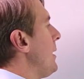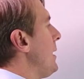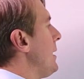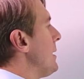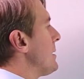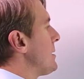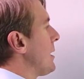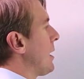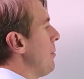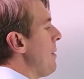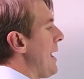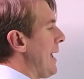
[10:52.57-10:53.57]
is the
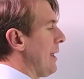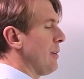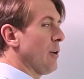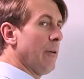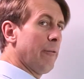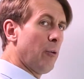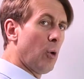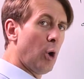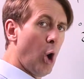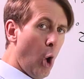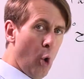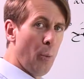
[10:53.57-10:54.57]
command
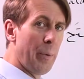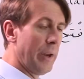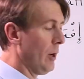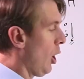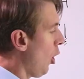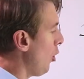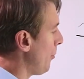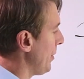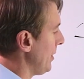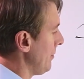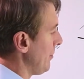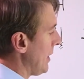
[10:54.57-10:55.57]
for open,
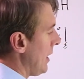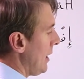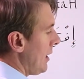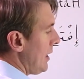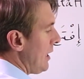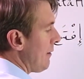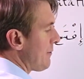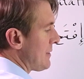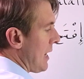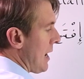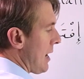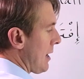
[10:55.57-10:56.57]
open.
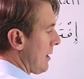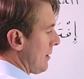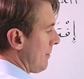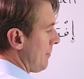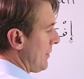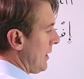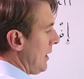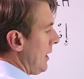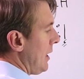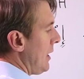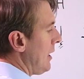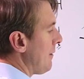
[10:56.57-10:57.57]
Iftah,
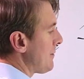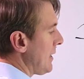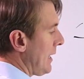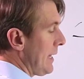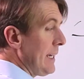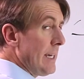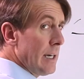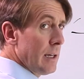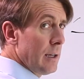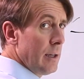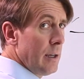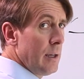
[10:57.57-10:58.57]
iftahi,
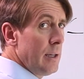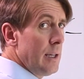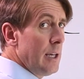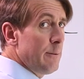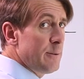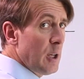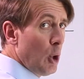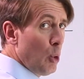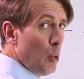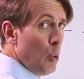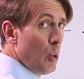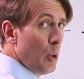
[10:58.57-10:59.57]

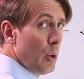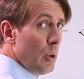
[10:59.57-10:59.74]
iftahu.